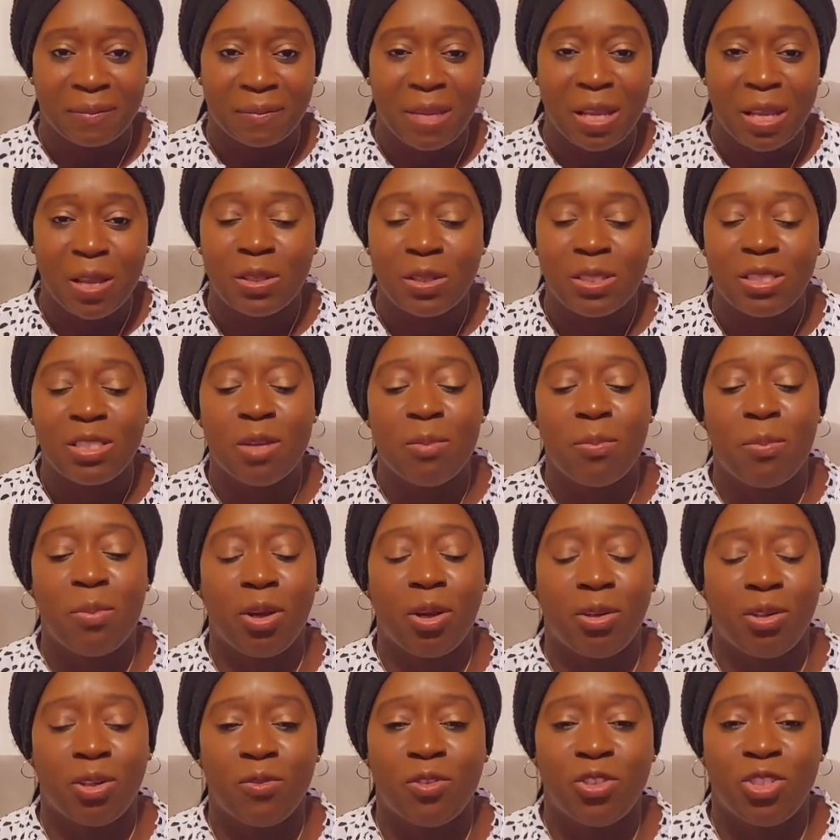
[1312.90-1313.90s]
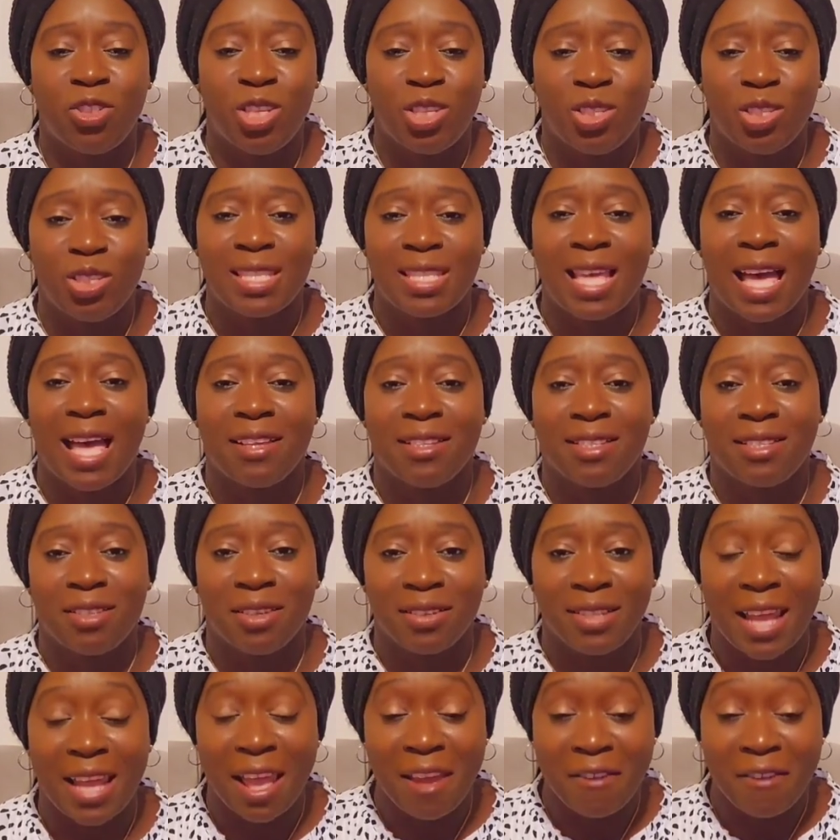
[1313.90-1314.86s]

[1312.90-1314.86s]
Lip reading: Because the blood of Jesus has done